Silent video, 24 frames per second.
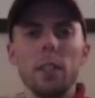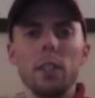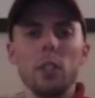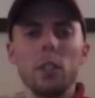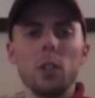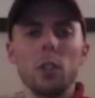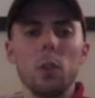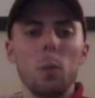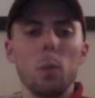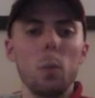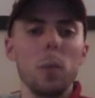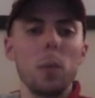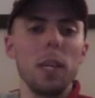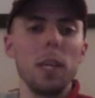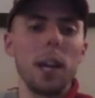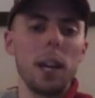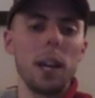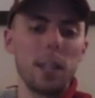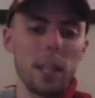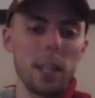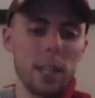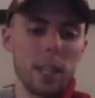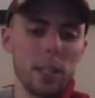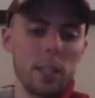And so we
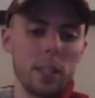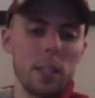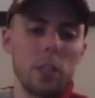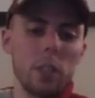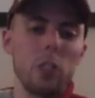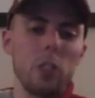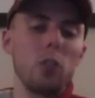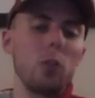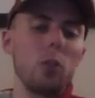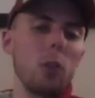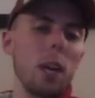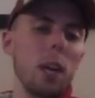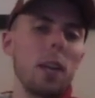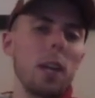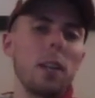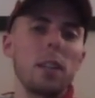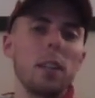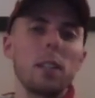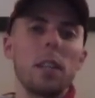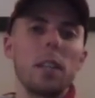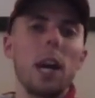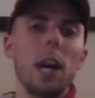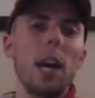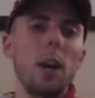got, like I said, the Drake,
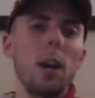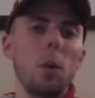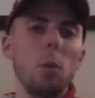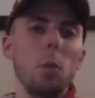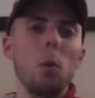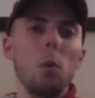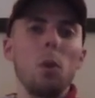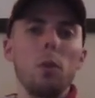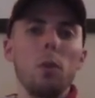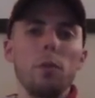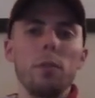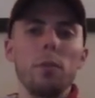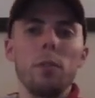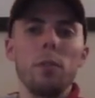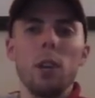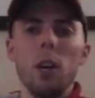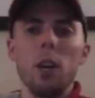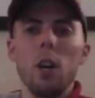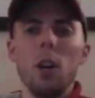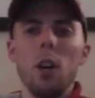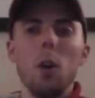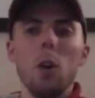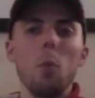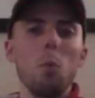a Dire Wolf,
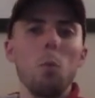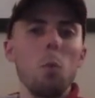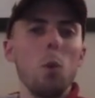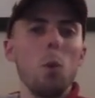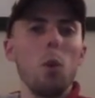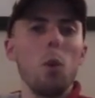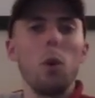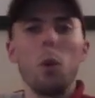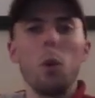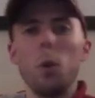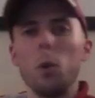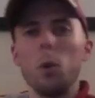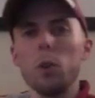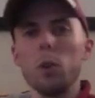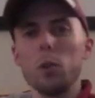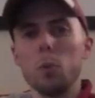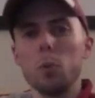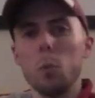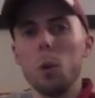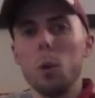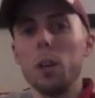a Warhorse.